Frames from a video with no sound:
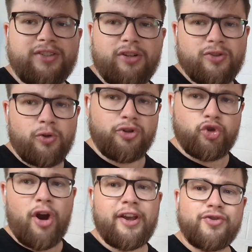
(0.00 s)
that are sort of
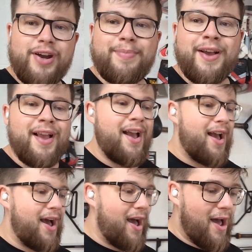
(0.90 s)
tri-grip,
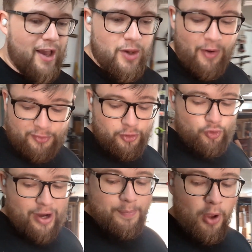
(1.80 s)
you have to
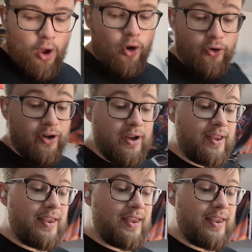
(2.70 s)
grip on